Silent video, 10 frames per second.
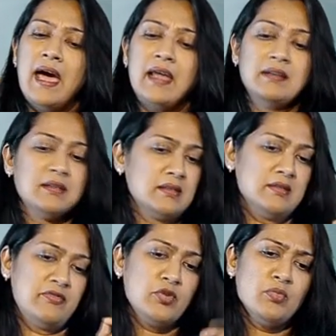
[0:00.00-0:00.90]
And
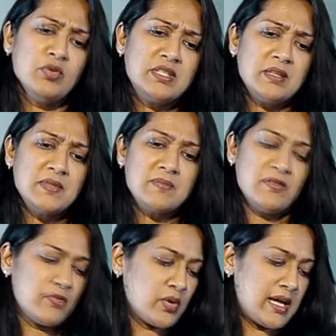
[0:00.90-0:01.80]
a few more tips
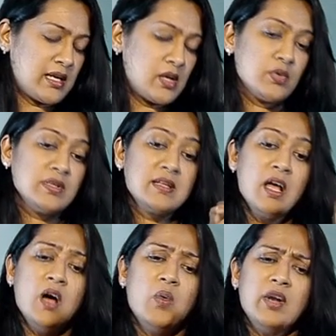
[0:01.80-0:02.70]
before I
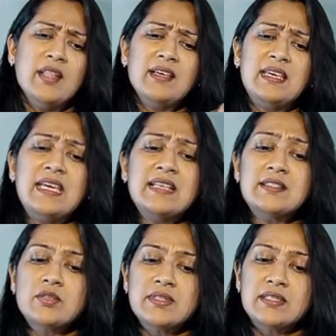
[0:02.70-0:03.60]
close. What are the
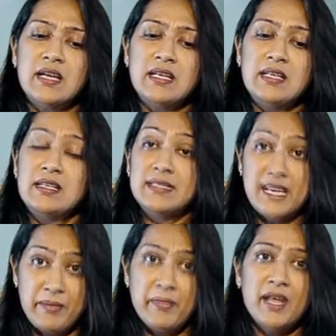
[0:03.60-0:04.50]
keys to study?
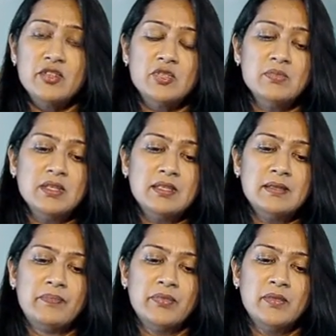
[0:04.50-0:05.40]
Time
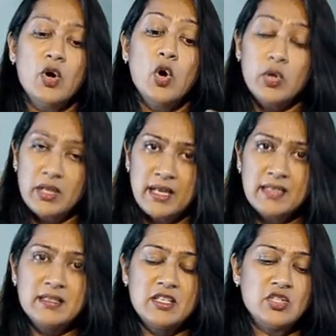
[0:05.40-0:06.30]
management,
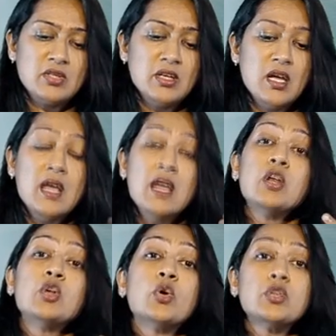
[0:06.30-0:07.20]
organization,
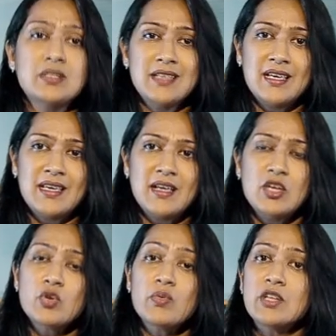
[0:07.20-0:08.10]
note-taking.
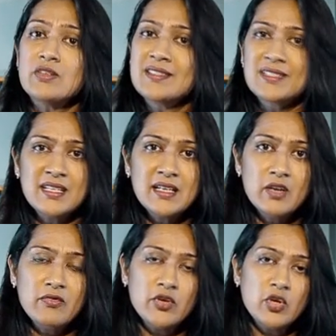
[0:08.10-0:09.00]
You know, when you're sitting
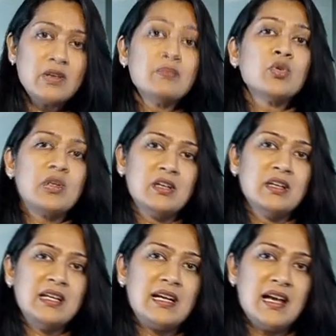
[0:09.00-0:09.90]
down for your remote
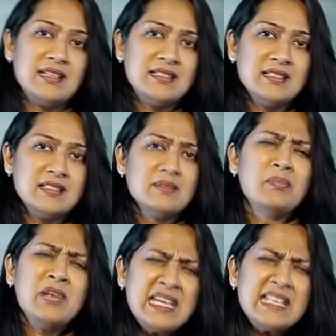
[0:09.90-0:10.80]
learning classes,
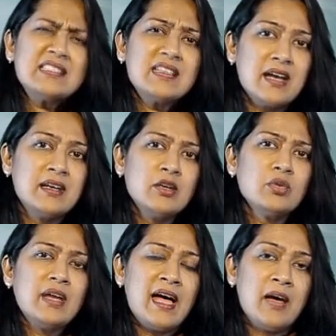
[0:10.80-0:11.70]
please get
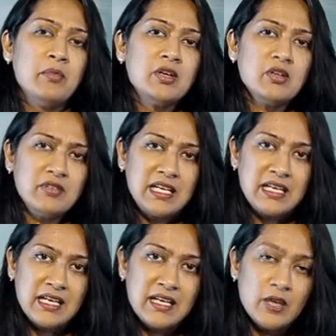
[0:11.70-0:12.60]
into the habit of
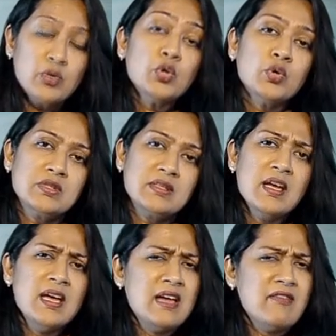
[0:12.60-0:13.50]
taking down notes,
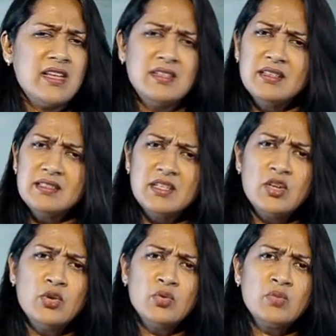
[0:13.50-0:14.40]
whether it's
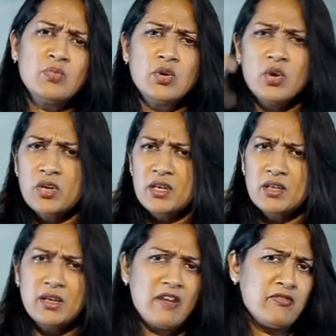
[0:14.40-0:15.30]
in your notebook or in
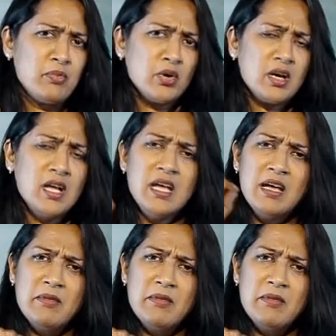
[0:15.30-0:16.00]
a rough book.